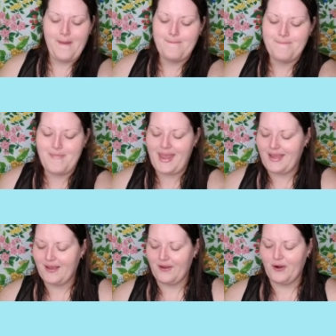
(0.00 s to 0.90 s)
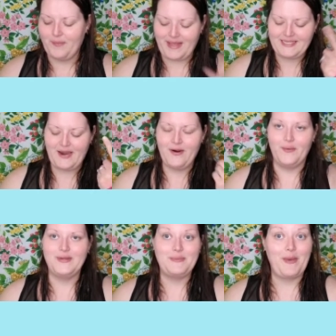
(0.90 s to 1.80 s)
make her mascara
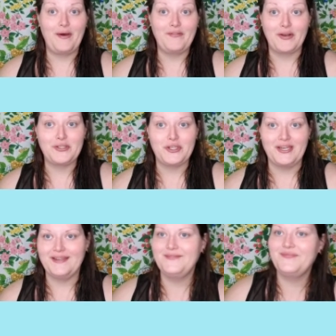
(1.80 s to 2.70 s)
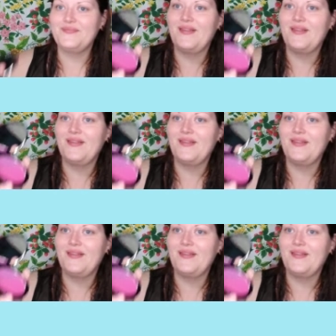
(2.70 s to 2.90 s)
was malfunctioning.